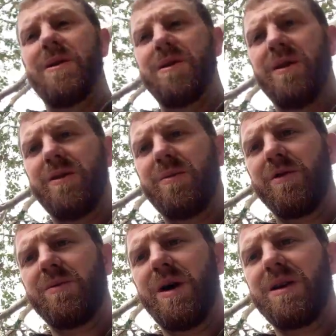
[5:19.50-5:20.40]
another
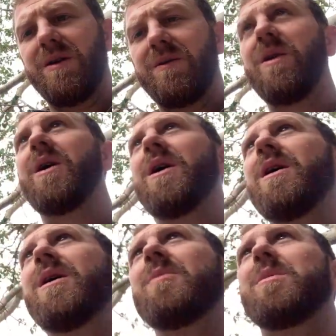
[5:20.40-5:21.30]
perspective,
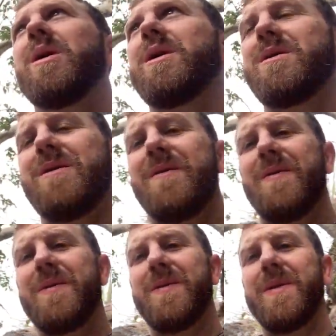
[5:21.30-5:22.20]
but
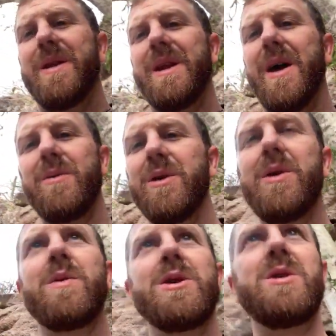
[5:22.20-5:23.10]
not really
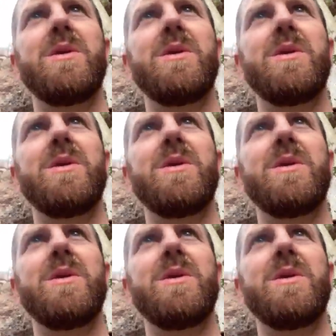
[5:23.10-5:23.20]
what you would